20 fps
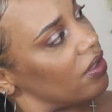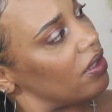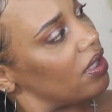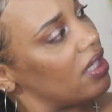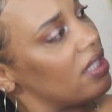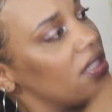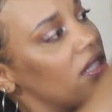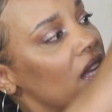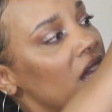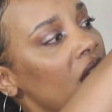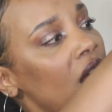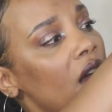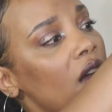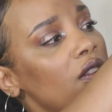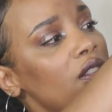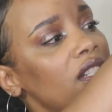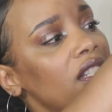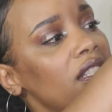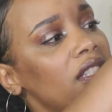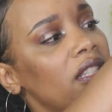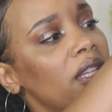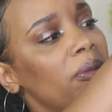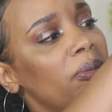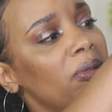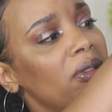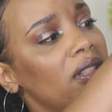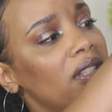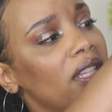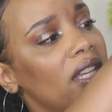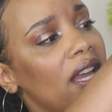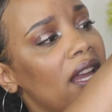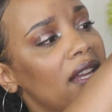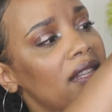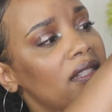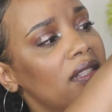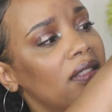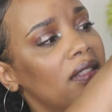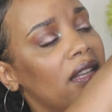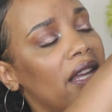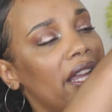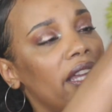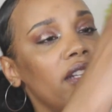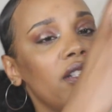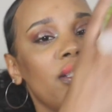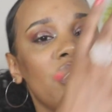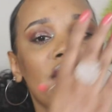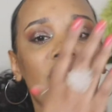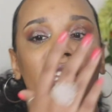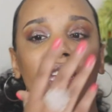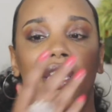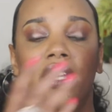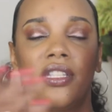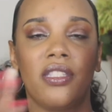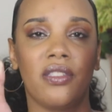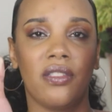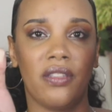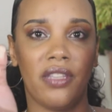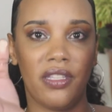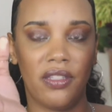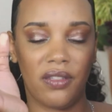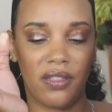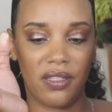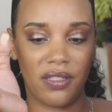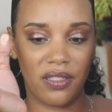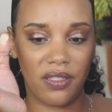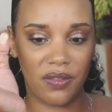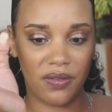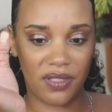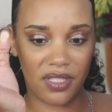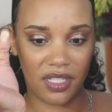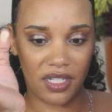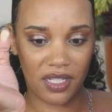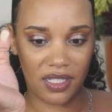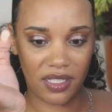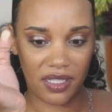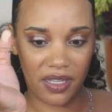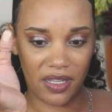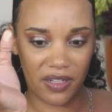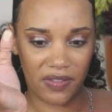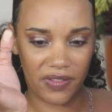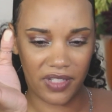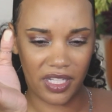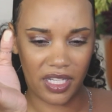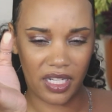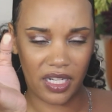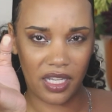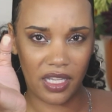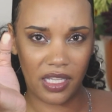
you guys? Oh, she typically has a lighter shade so that you can use it as kind of like an